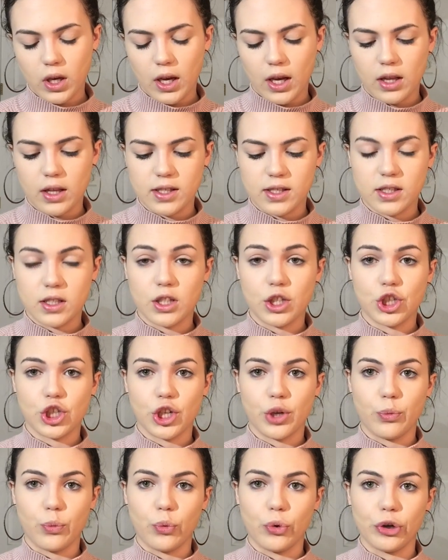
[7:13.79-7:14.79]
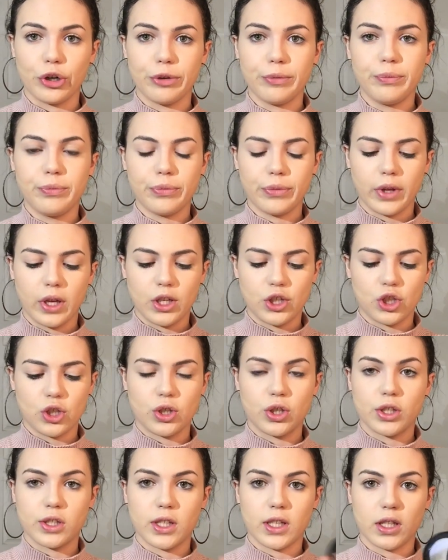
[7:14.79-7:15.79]
And this is the shade Warm. It
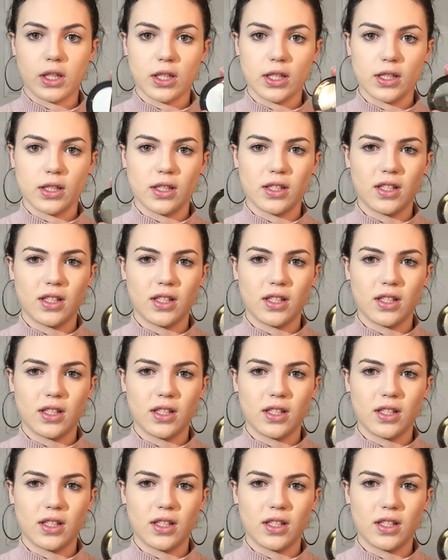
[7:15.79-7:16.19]
just looks like this.